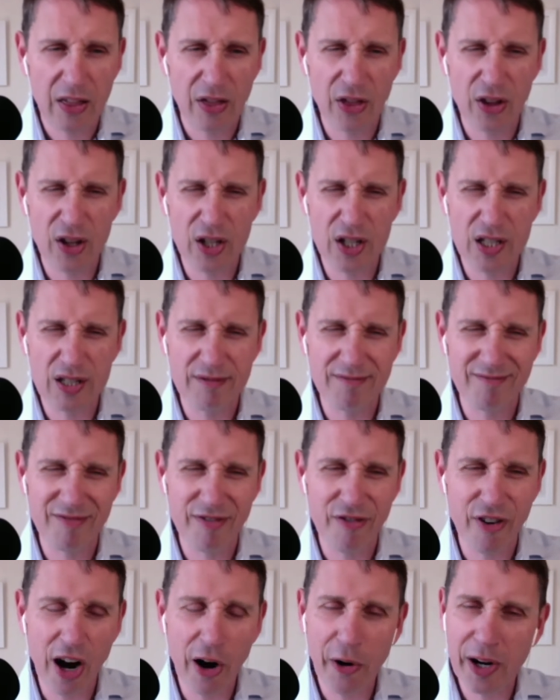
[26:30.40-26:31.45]
there's
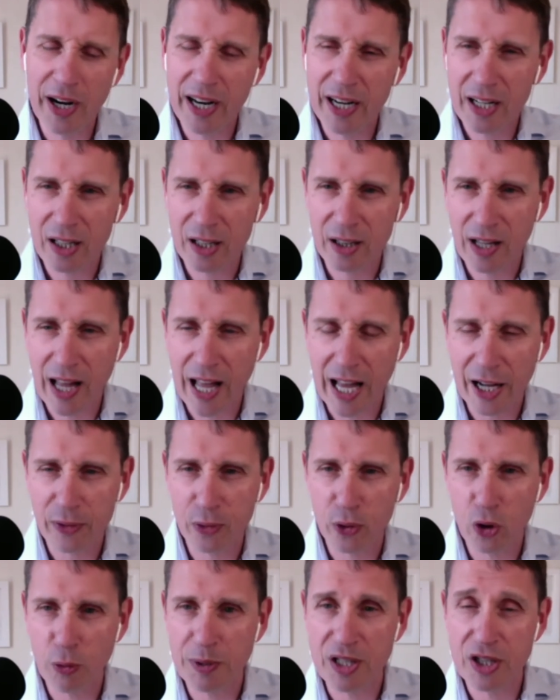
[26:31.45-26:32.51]
very little
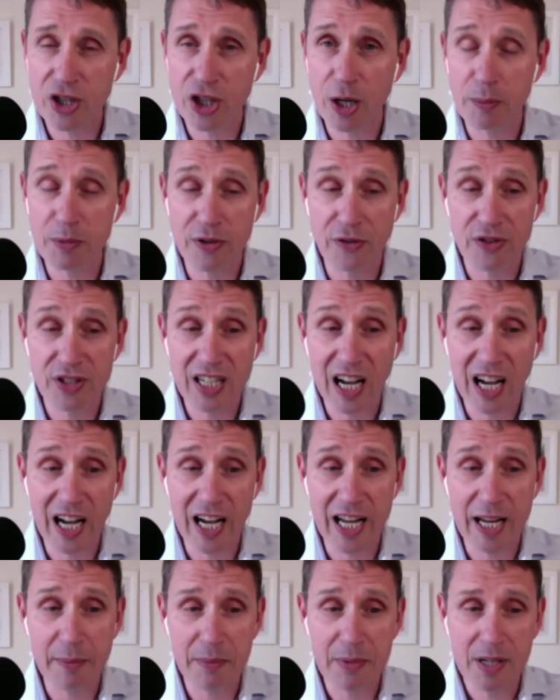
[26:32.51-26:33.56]
headroom in terms of
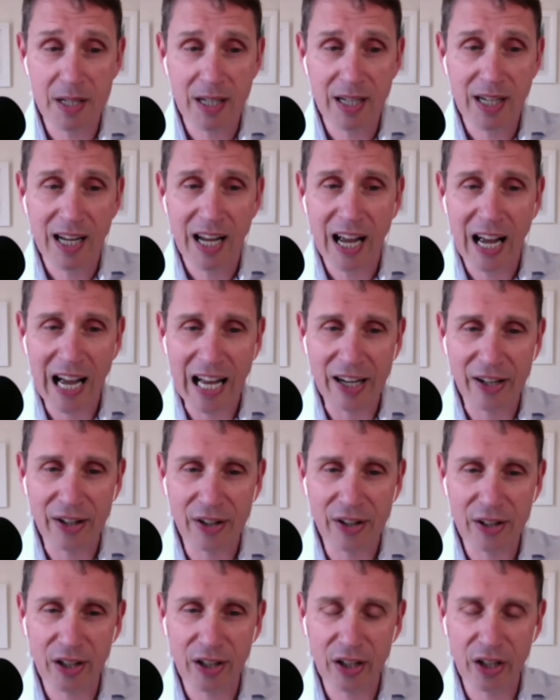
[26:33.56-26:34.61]
time
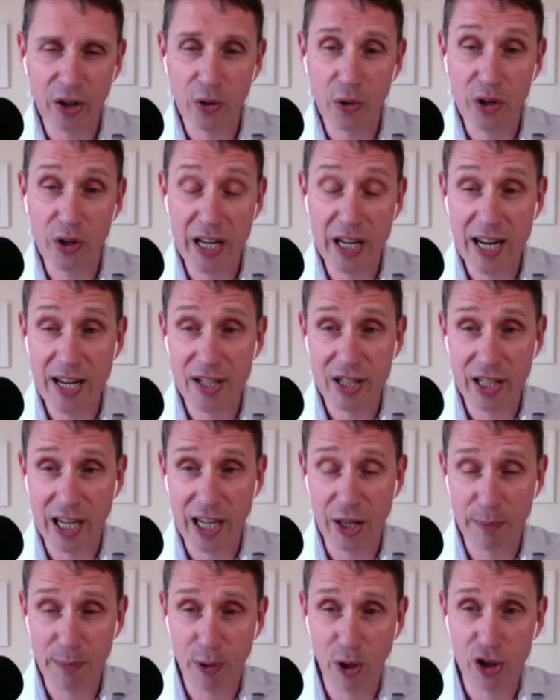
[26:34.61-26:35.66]
and you need to get
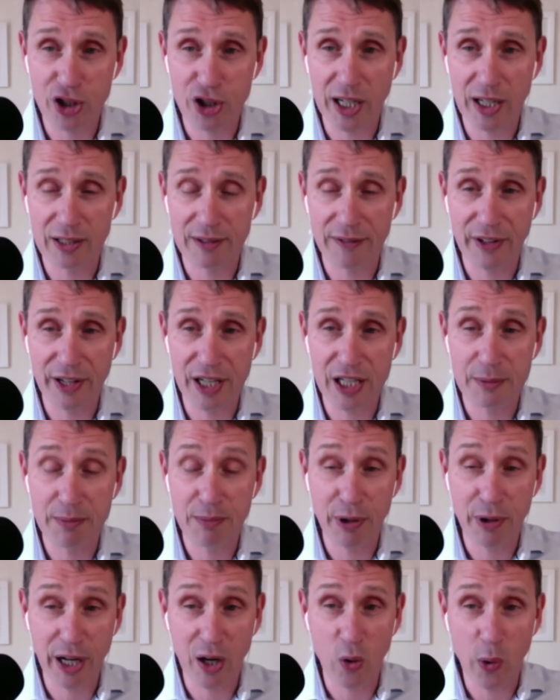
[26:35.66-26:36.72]
the project finished
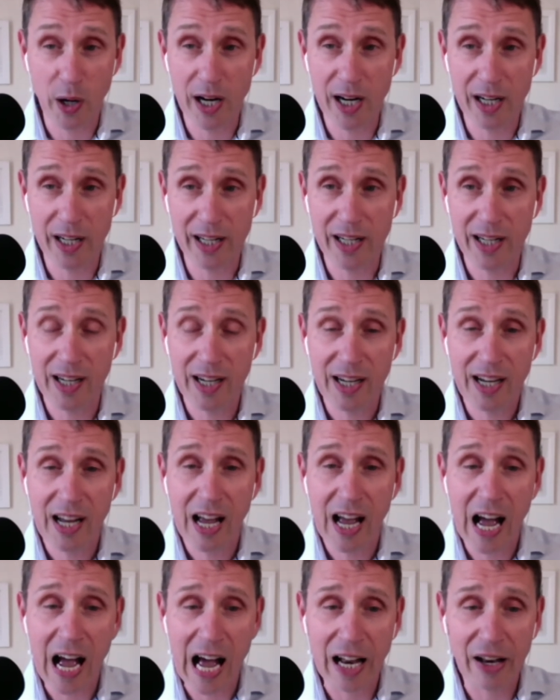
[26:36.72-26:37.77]
pretty quickly.
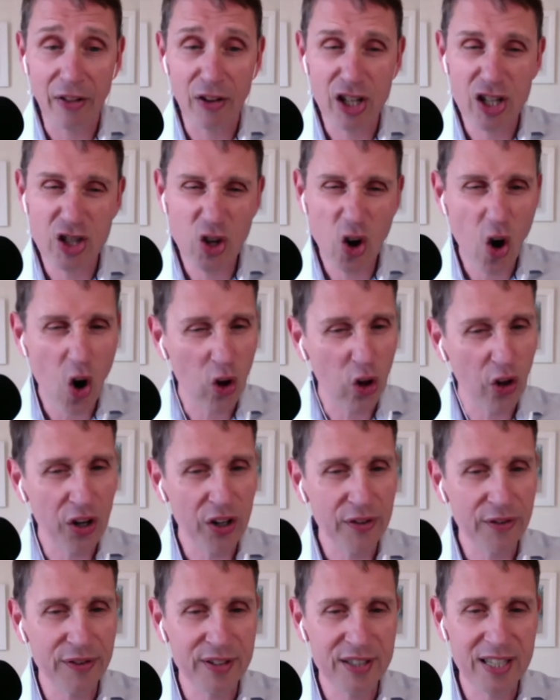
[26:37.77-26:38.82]
And there's not a lot
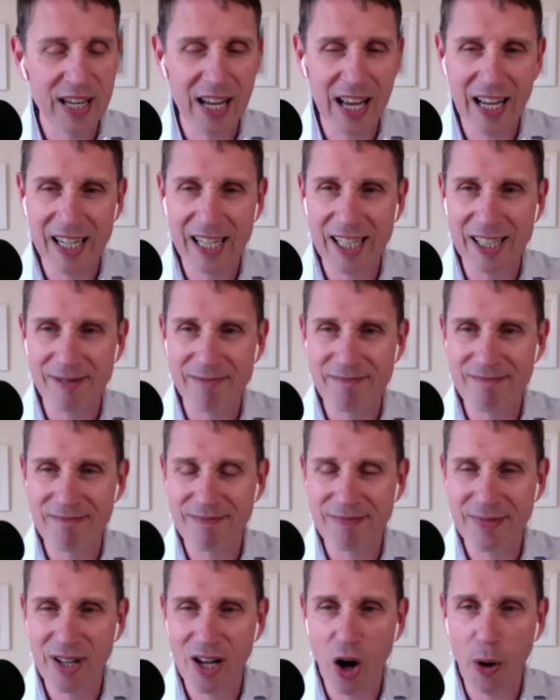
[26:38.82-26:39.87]
of um,
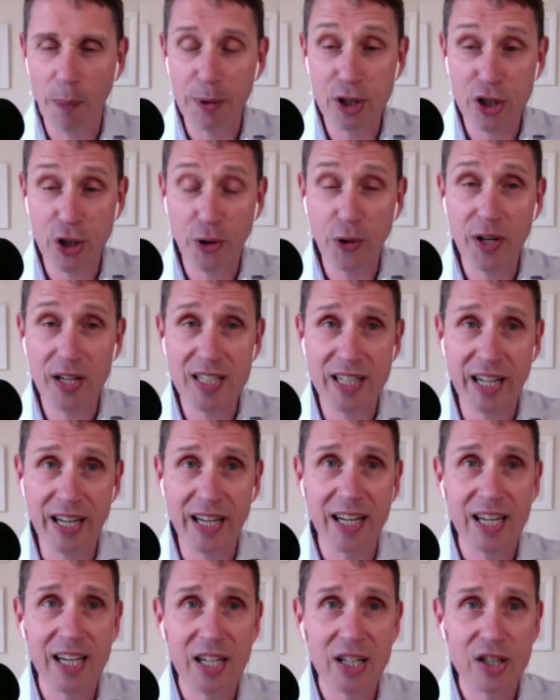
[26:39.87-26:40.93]
opportunity
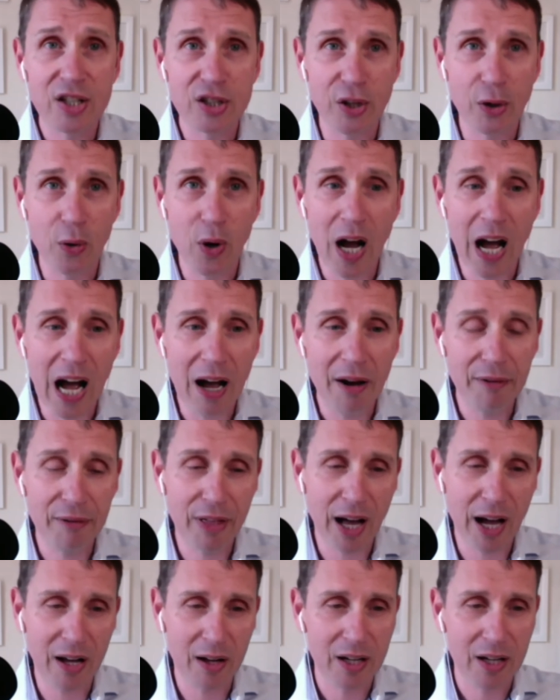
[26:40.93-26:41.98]
to have
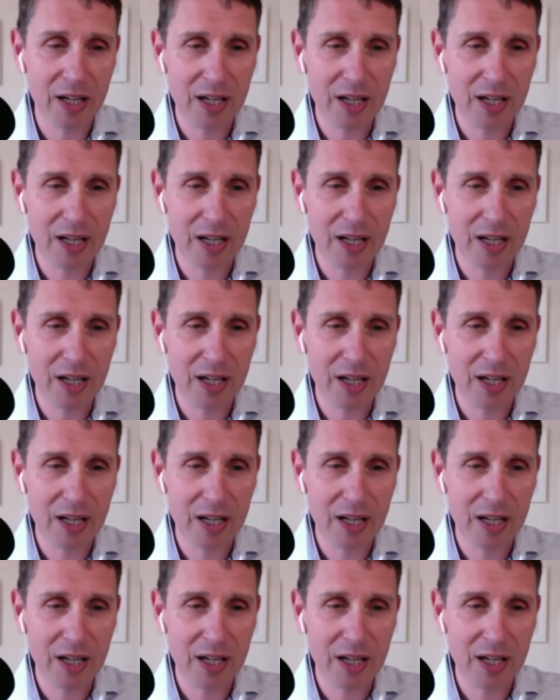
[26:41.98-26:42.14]
that